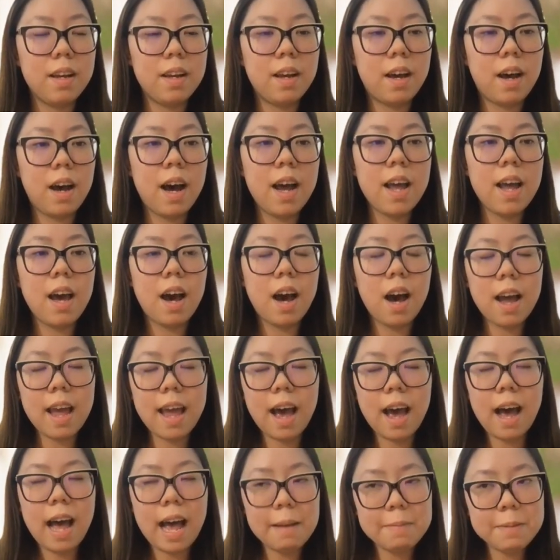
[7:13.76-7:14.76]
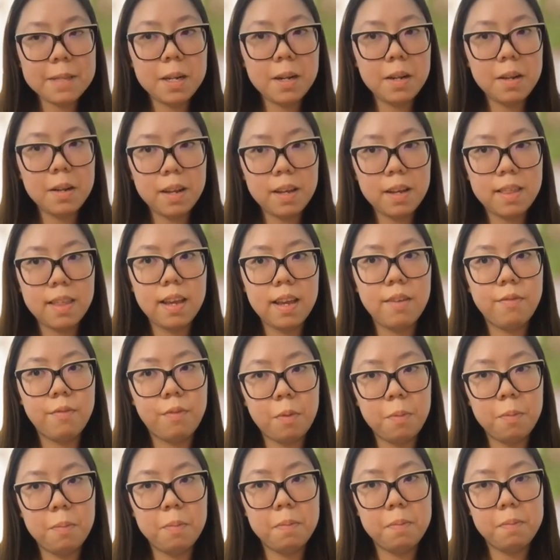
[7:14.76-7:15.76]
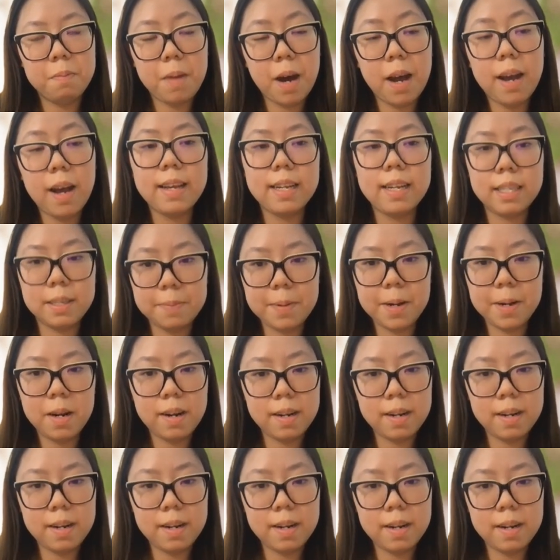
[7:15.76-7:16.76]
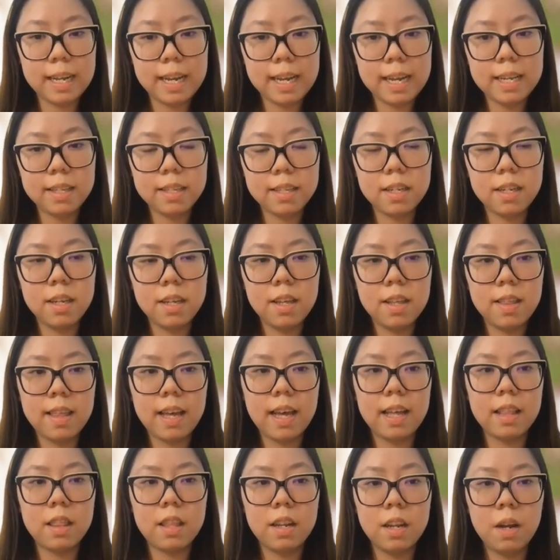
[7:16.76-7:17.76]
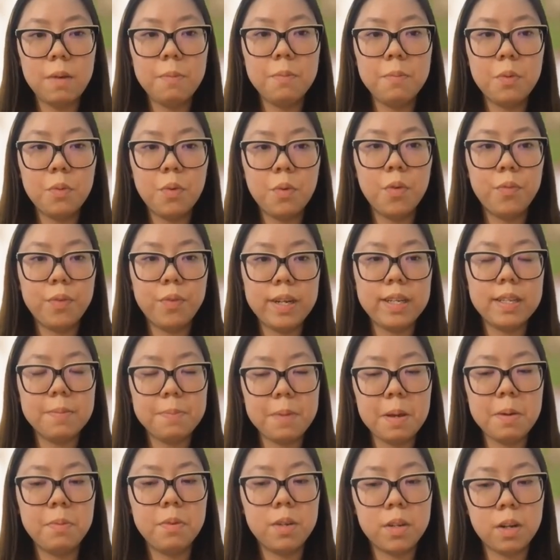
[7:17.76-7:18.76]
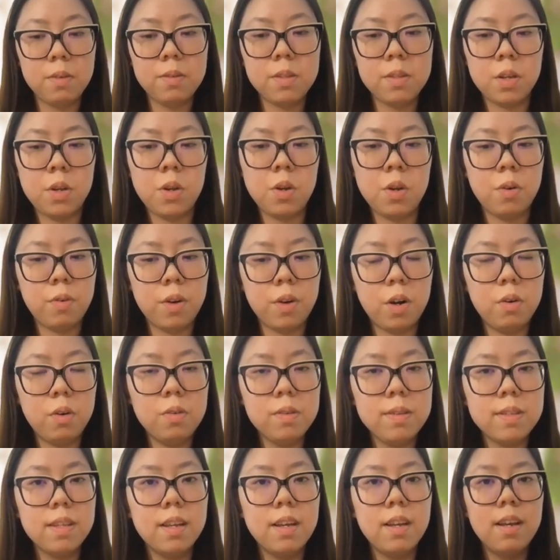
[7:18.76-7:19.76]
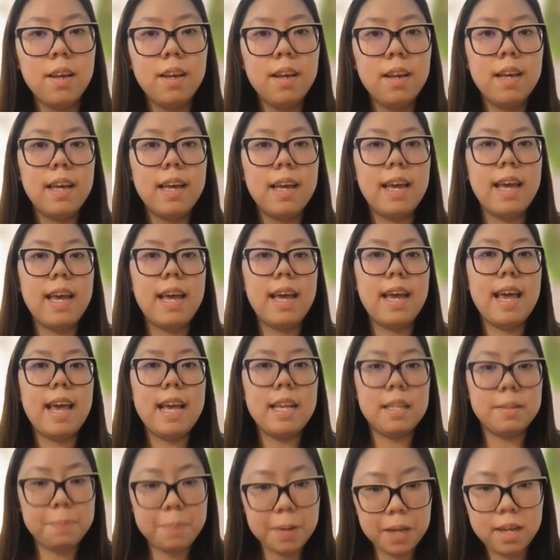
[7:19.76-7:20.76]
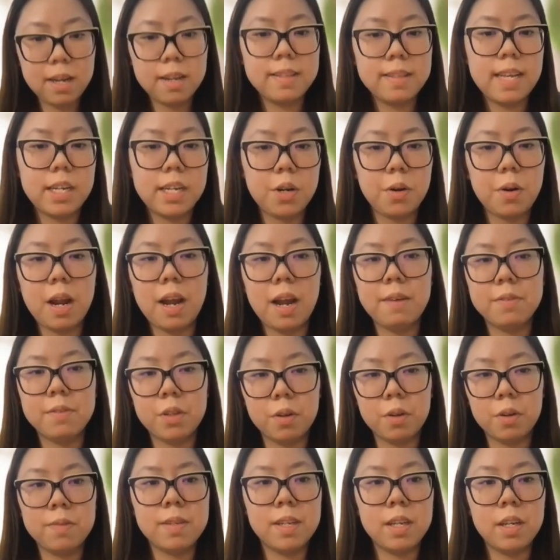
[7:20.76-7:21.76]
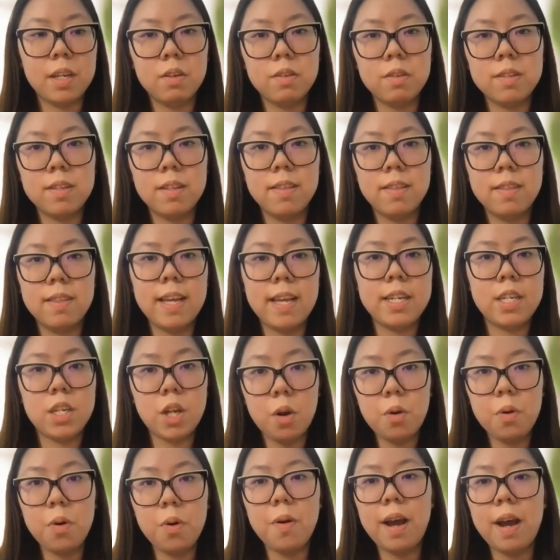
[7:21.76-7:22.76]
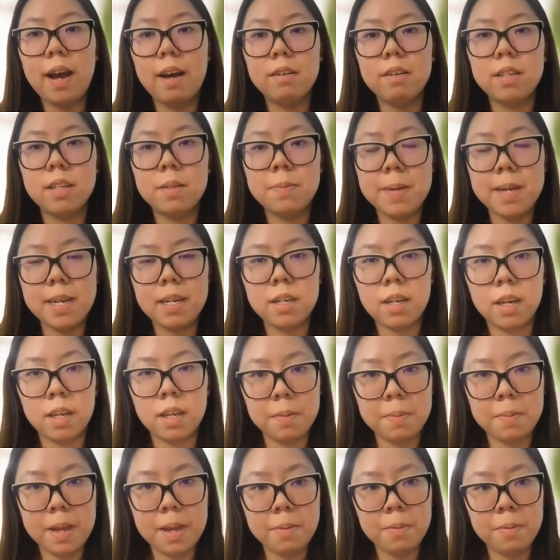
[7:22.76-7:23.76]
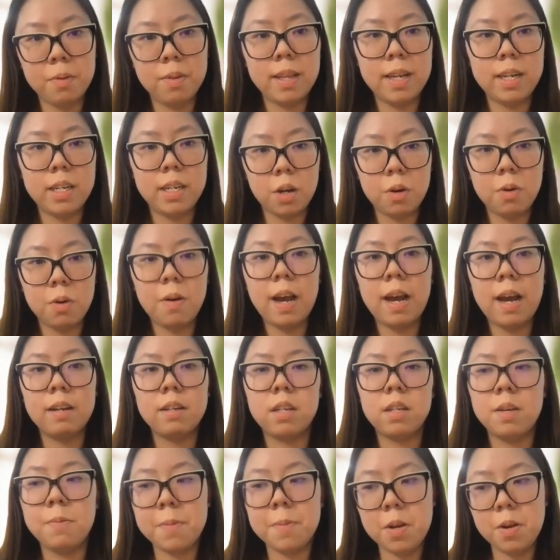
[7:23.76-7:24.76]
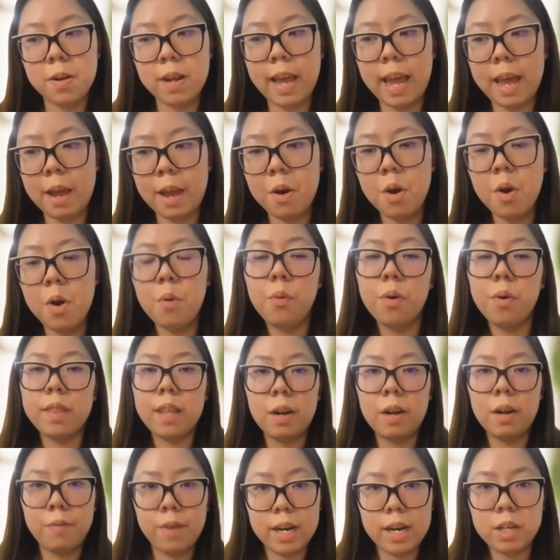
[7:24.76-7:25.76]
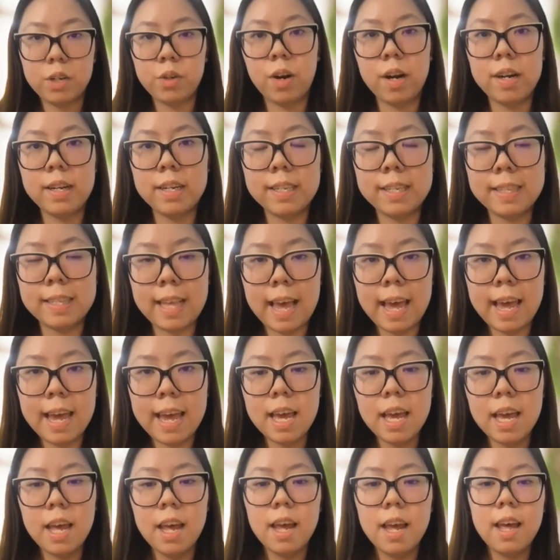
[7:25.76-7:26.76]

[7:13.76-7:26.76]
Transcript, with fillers: I absolutely think, from my experience at least, that the number one reason people don't secure roles is because they don't have soft skills. They don't know how to speak to other people. They don't know how to communicate what they're really trying to say.